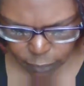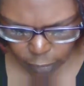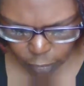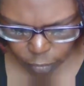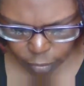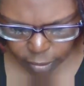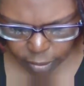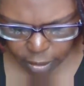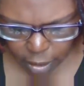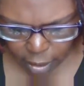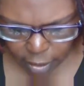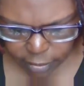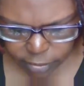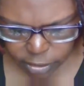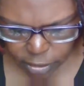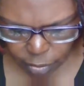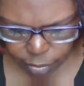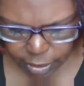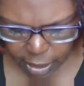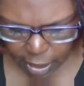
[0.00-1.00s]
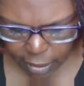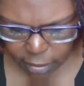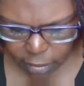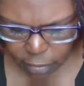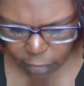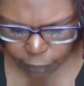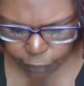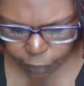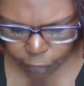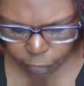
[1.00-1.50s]
Okay, y'all tell me how to
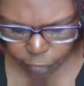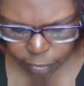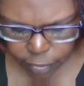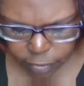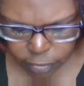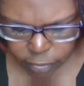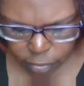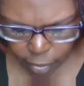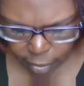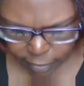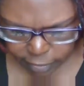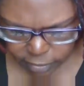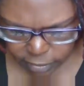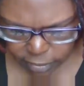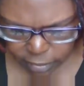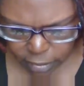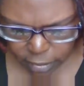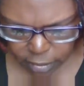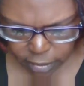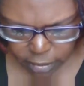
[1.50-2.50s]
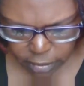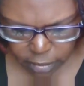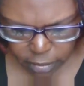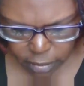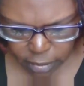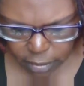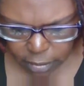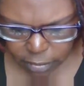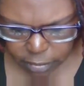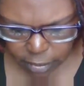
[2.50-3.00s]
look for it so I see the link,
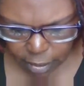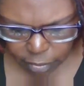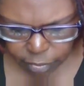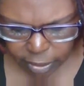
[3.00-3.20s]
because I,